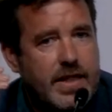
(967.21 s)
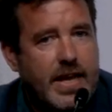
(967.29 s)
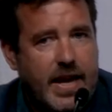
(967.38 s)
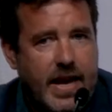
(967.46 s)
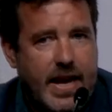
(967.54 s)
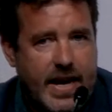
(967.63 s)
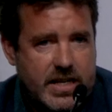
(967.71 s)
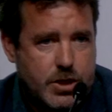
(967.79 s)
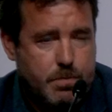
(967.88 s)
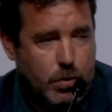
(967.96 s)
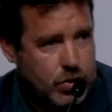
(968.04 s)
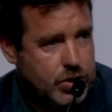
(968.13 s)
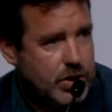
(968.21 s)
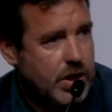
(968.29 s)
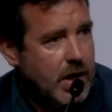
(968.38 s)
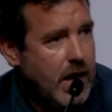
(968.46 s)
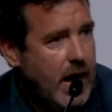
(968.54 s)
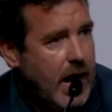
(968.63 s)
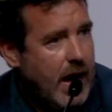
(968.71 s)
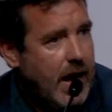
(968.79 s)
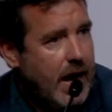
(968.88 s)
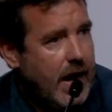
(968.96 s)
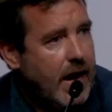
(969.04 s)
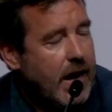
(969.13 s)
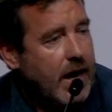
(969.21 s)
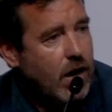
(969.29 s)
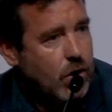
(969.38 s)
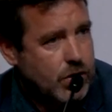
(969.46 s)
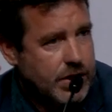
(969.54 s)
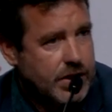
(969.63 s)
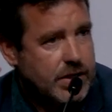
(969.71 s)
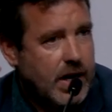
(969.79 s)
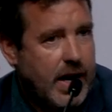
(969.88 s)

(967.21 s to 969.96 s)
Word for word: the ex post uh, audit.